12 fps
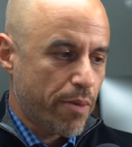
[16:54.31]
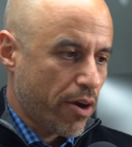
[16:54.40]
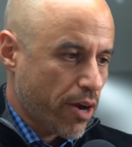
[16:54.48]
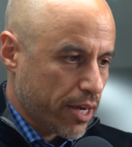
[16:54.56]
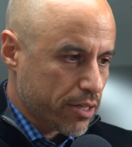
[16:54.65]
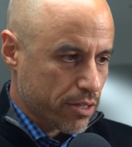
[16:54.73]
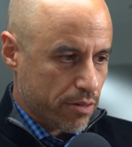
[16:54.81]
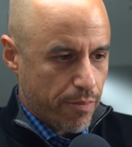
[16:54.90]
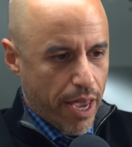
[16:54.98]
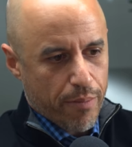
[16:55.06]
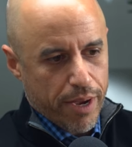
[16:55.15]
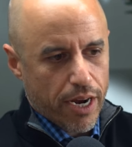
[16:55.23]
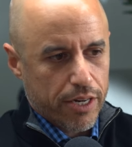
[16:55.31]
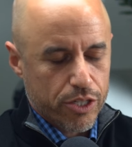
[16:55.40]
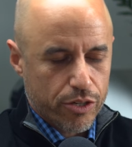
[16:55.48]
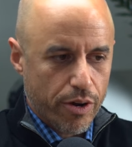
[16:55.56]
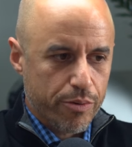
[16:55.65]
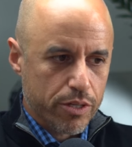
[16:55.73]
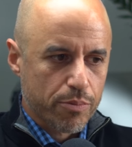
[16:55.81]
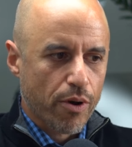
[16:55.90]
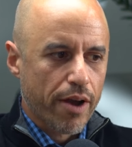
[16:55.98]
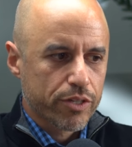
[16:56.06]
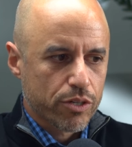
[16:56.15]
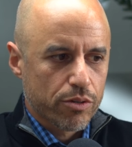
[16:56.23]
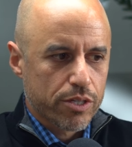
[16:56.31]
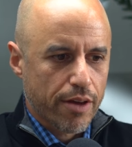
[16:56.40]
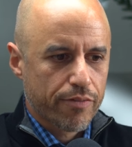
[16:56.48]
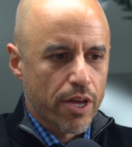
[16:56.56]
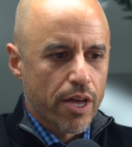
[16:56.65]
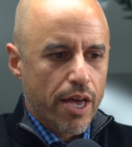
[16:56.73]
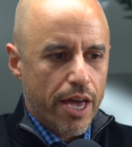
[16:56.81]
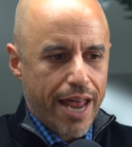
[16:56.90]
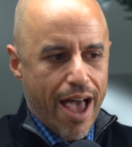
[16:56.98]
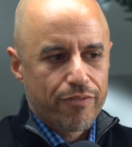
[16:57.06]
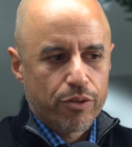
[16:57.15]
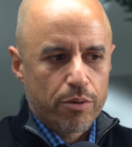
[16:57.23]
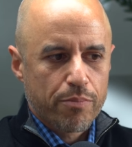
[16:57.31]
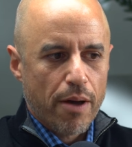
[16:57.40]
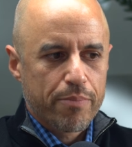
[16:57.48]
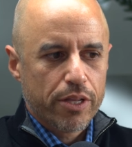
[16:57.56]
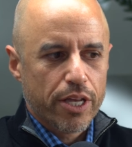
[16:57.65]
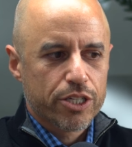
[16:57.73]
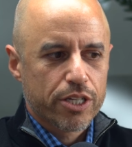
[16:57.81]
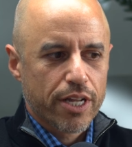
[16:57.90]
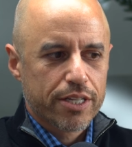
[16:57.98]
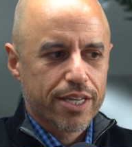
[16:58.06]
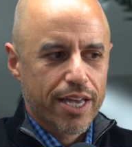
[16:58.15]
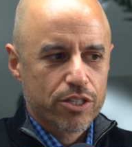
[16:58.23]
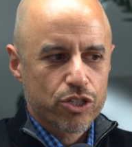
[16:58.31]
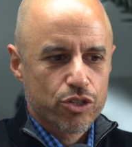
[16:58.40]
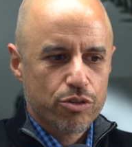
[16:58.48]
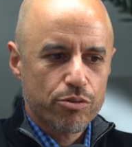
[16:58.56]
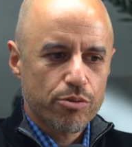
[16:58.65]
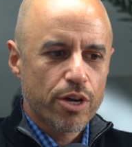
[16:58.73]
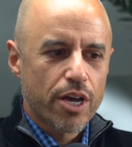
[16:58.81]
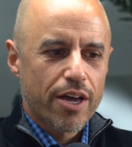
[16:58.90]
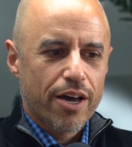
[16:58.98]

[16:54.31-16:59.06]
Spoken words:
may or may not disagree with this, the private schools have an affluent population that tends to